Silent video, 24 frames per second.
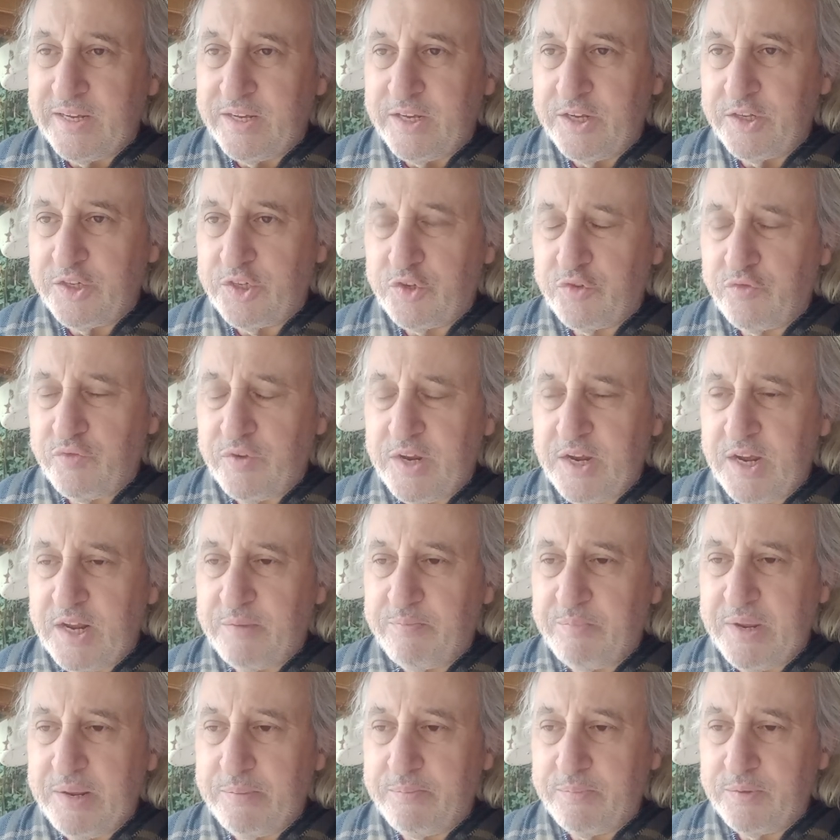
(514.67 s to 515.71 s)
history
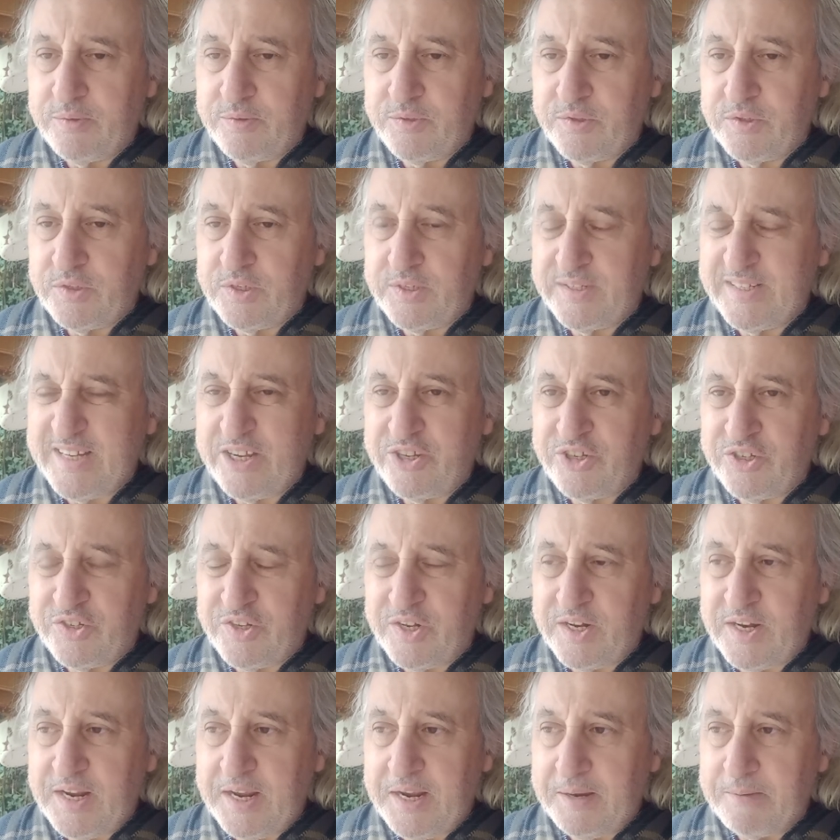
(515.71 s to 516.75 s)
and people's
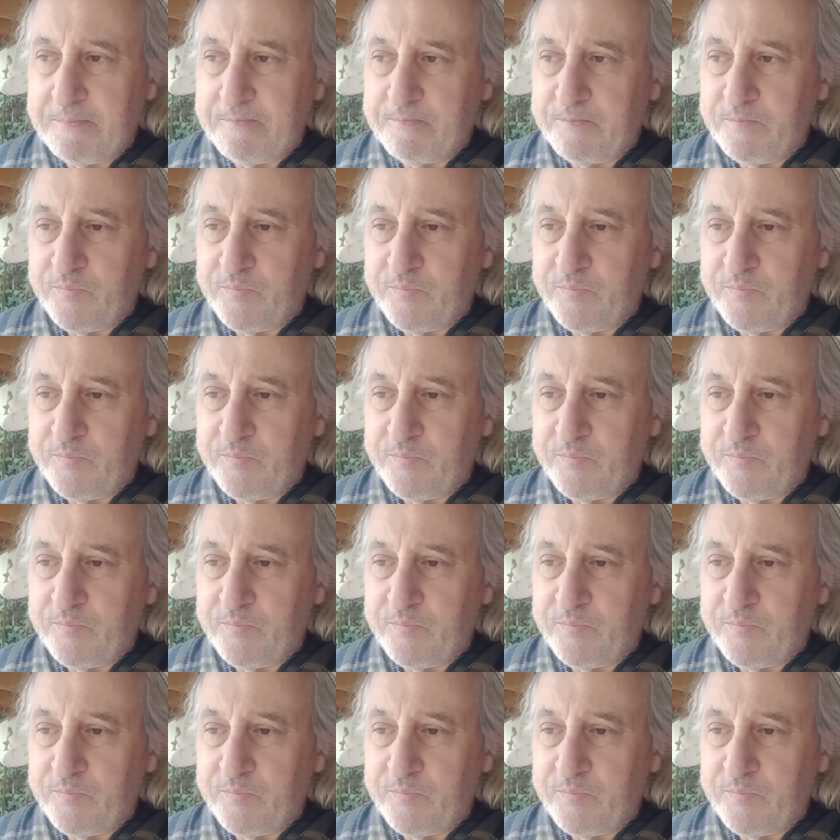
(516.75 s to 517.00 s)
destiny.